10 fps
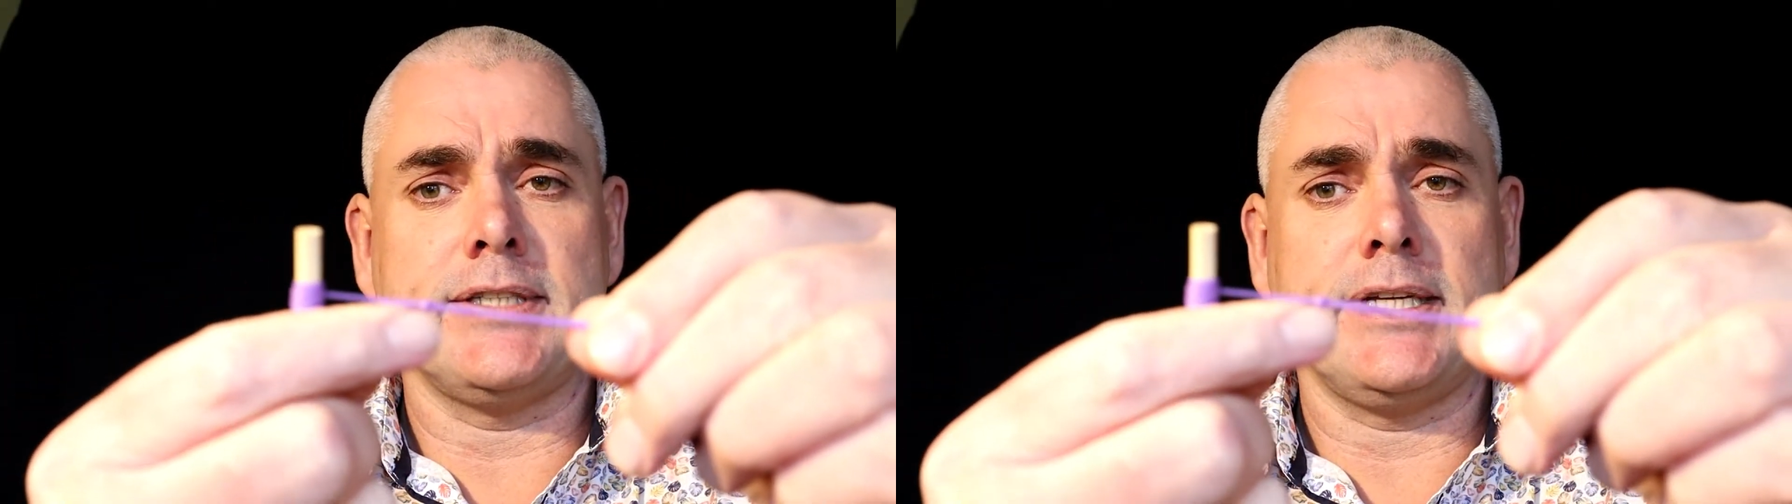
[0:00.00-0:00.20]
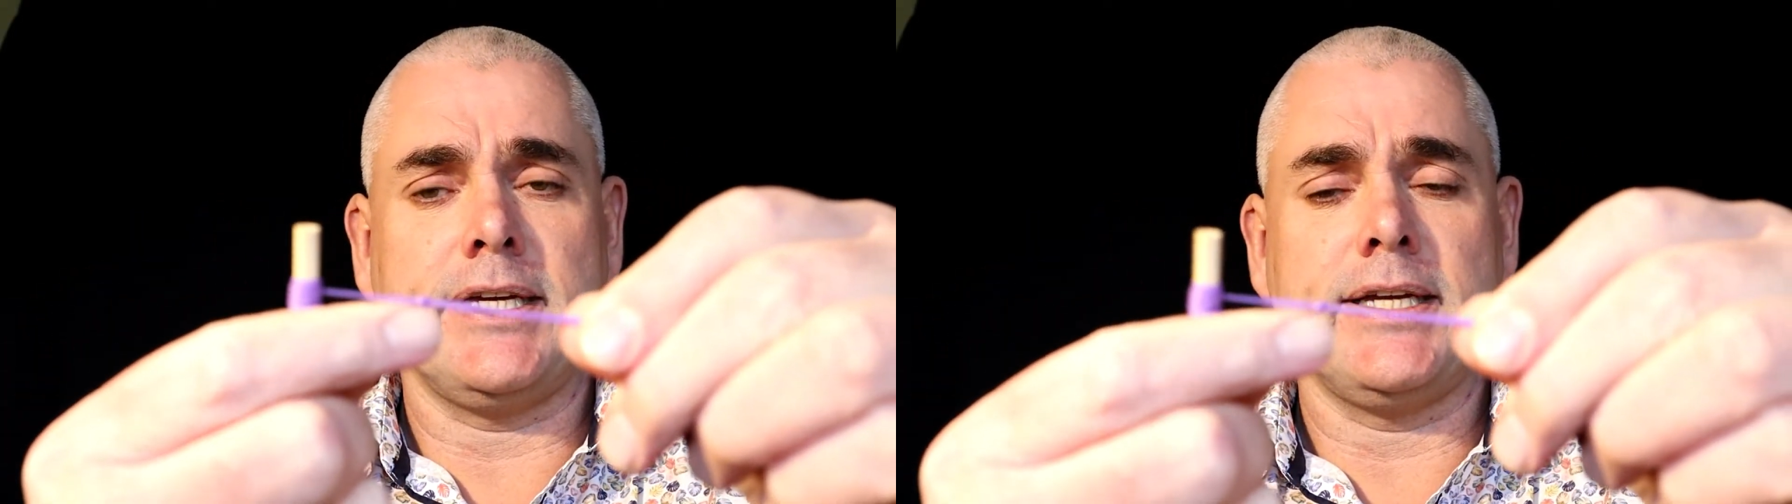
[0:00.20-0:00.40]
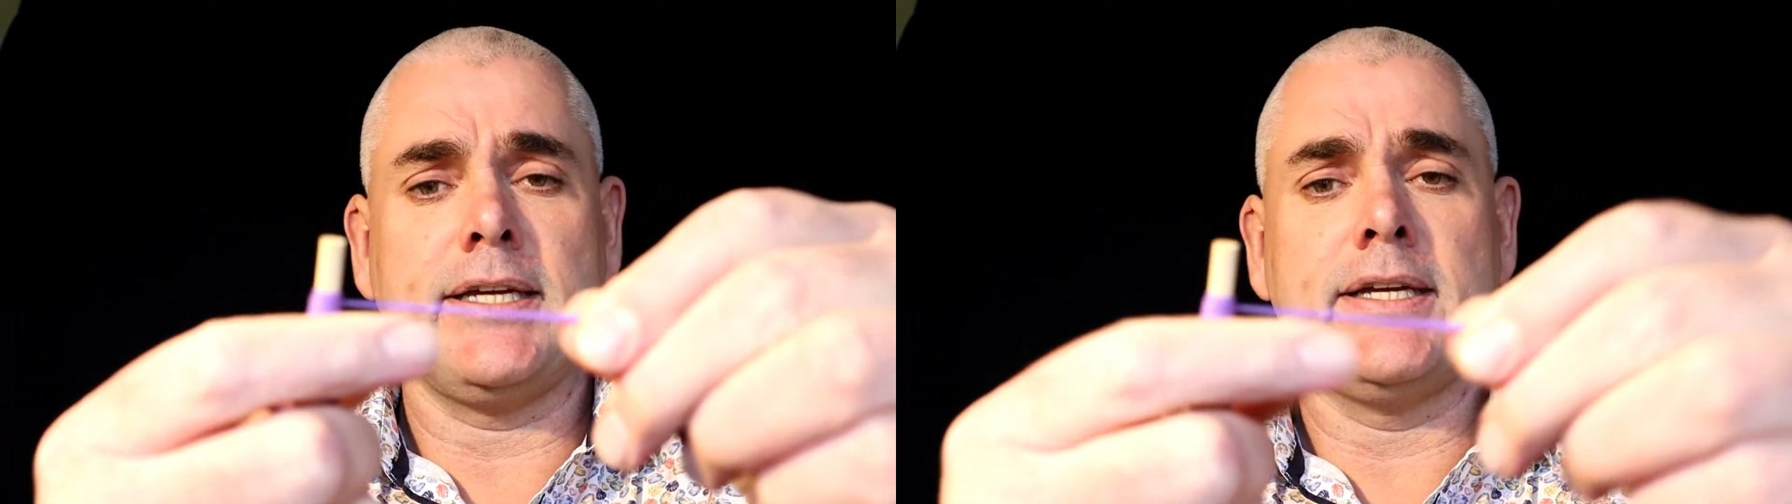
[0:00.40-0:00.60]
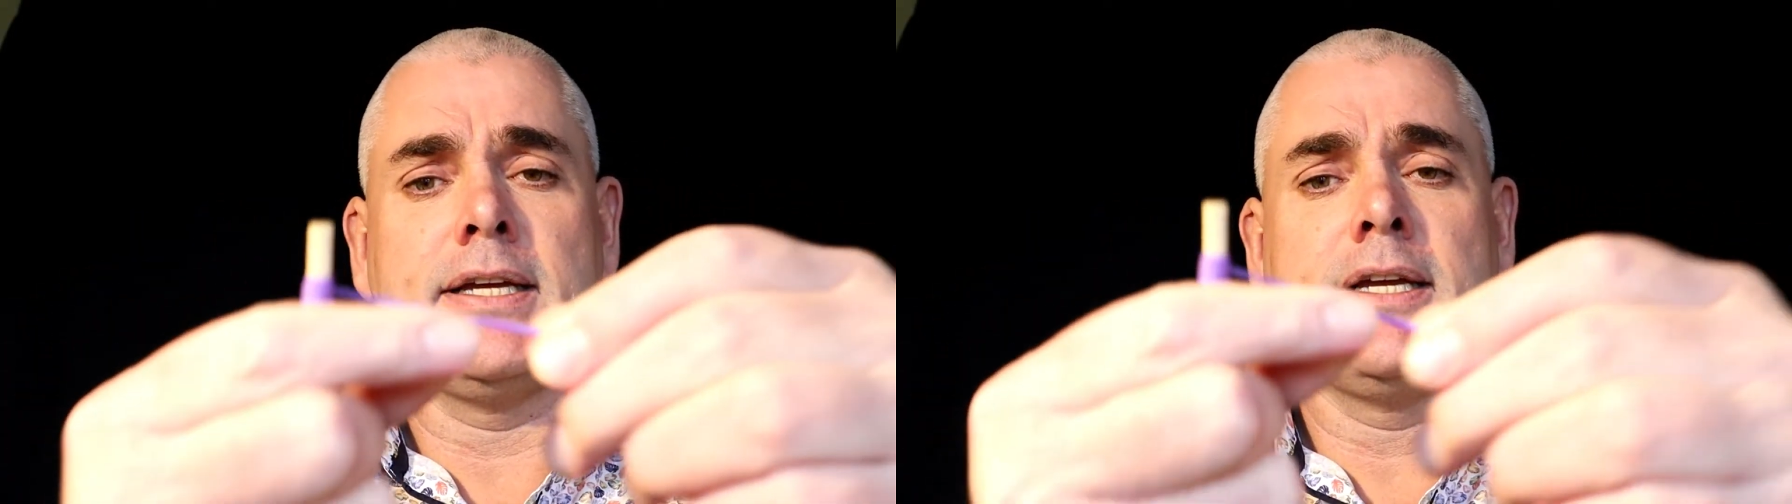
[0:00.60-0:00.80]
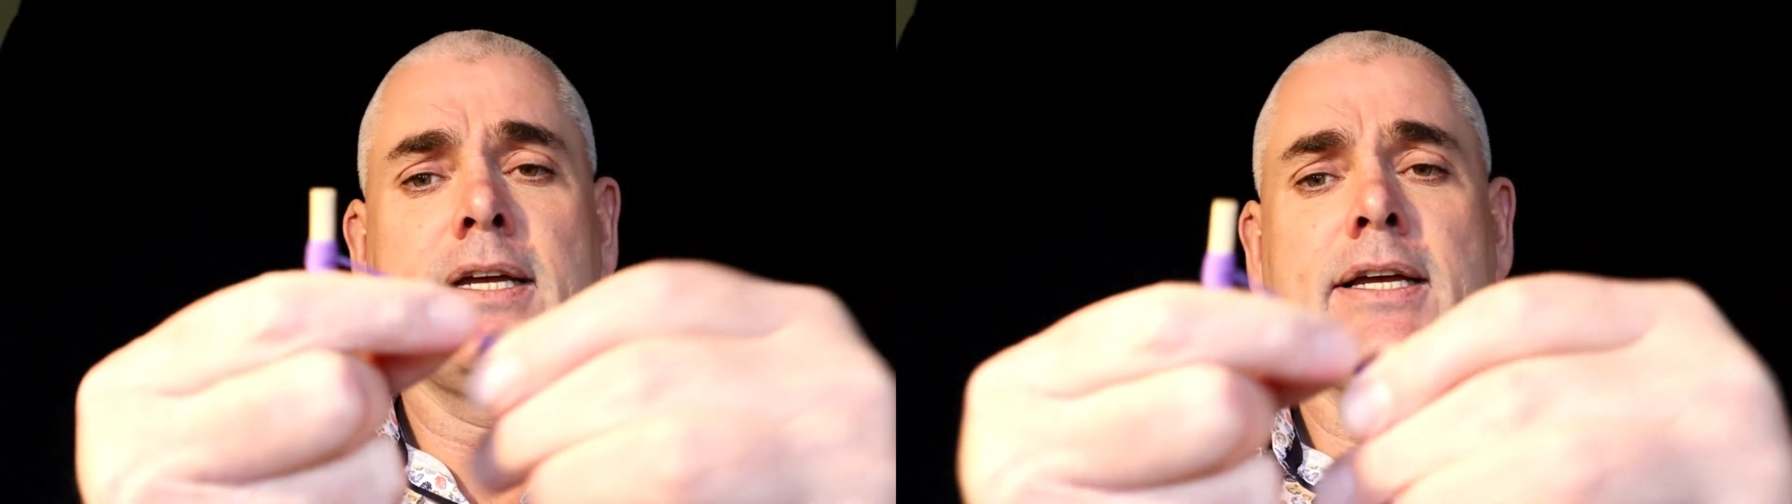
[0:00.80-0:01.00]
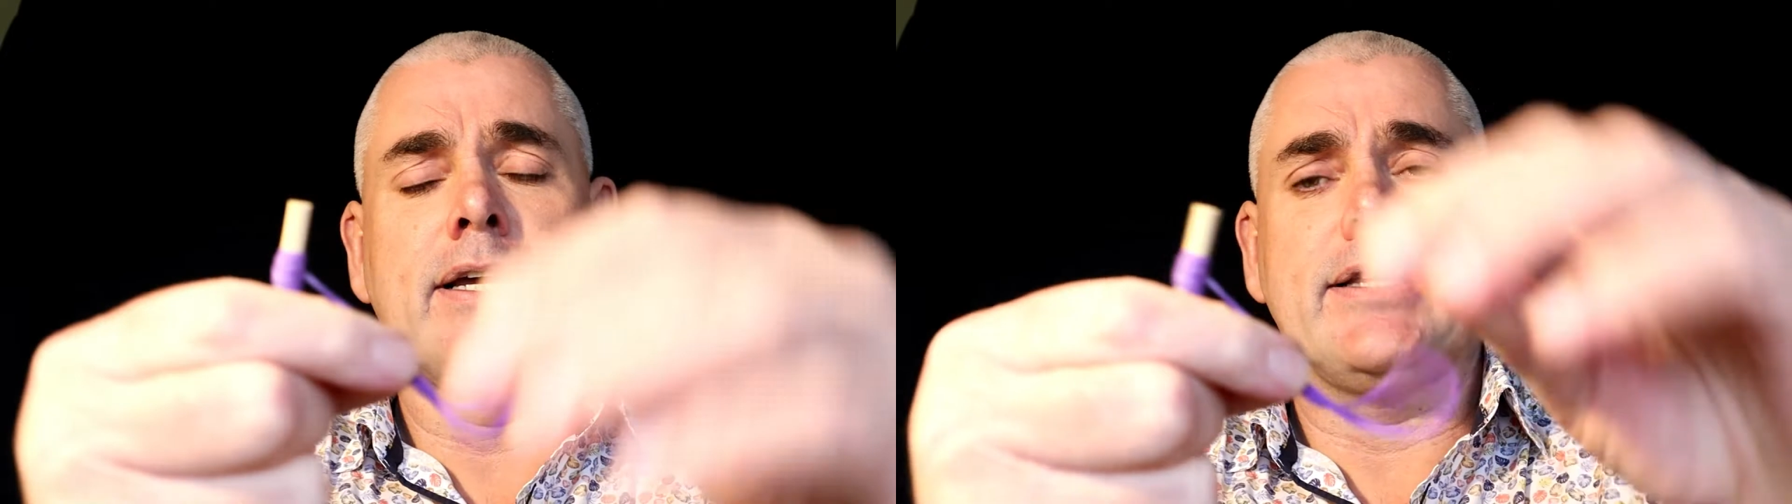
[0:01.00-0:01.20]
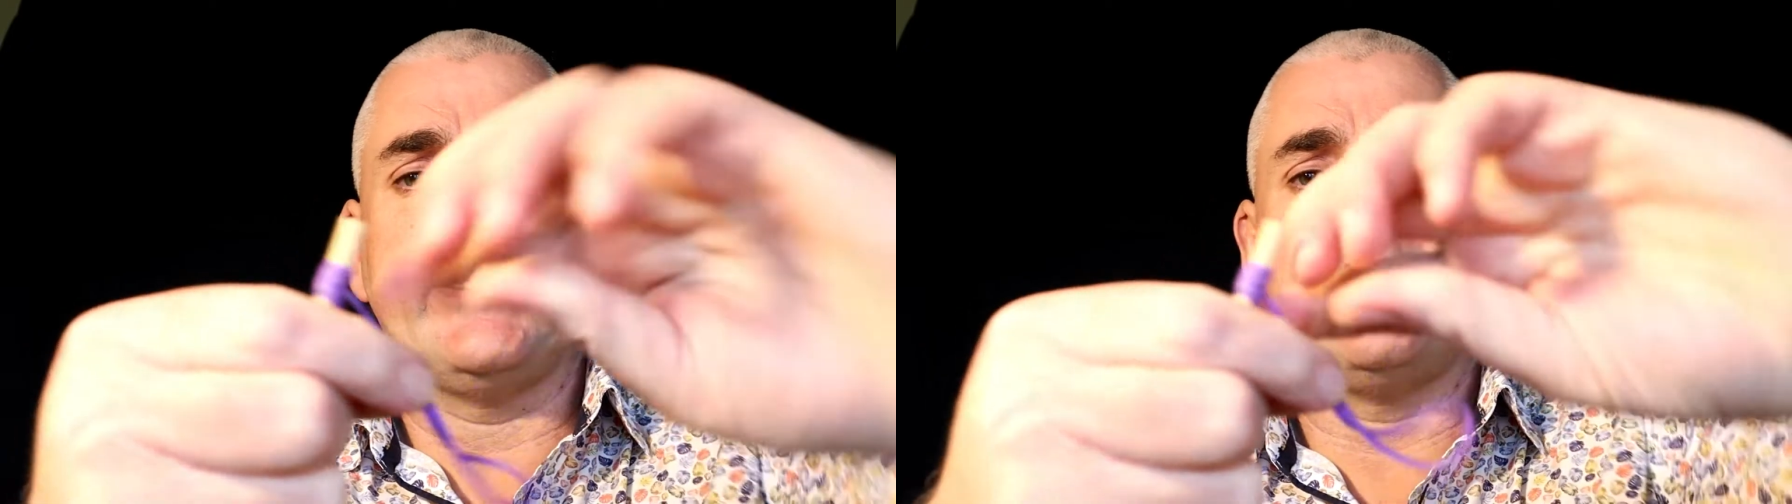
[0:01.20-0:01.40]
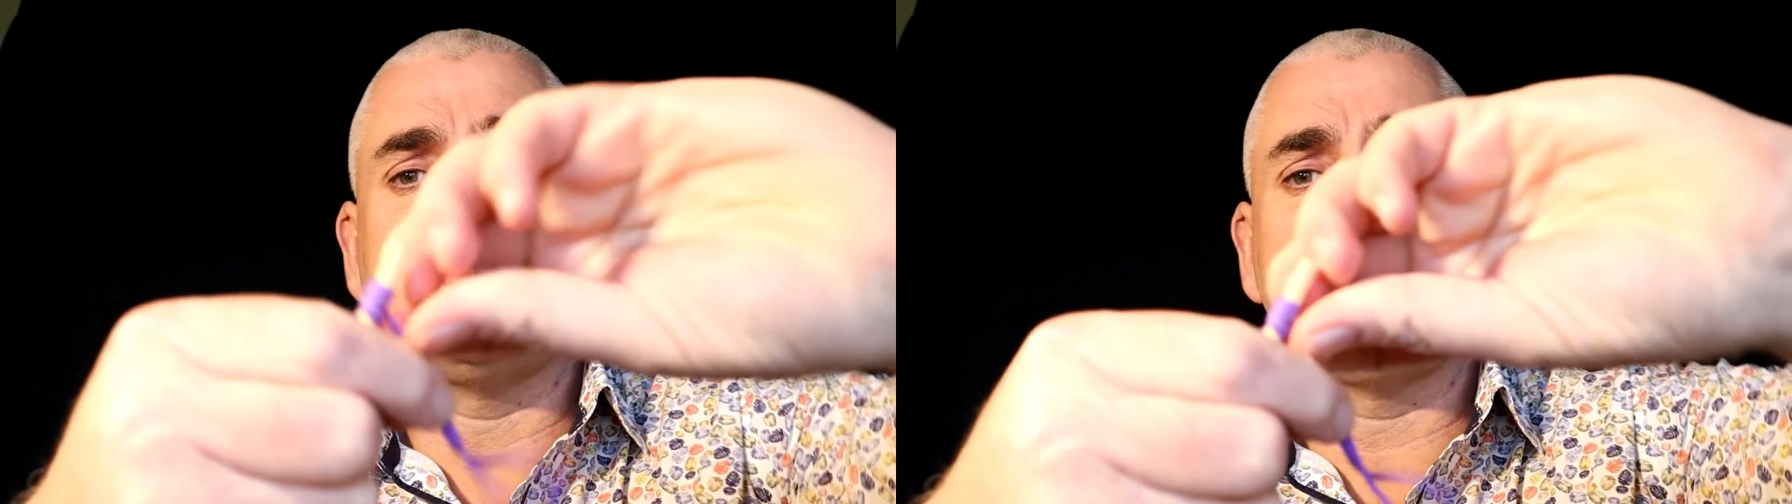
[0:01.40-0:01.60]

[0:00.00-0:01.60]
there. Now I'm